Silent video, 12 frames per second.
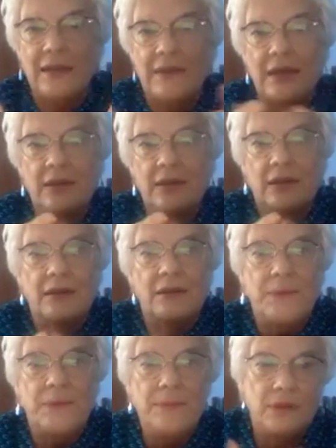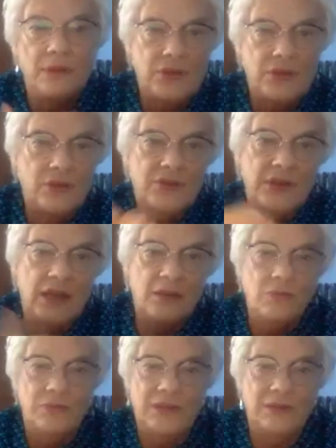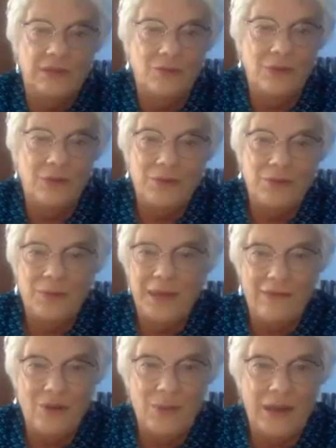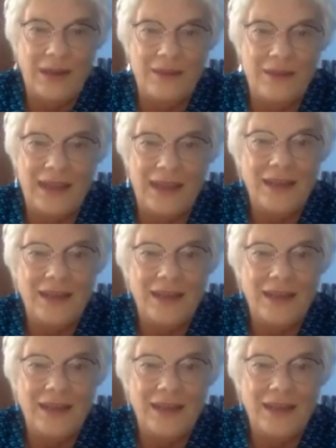I think people in Tostand can agree with me, everybody, that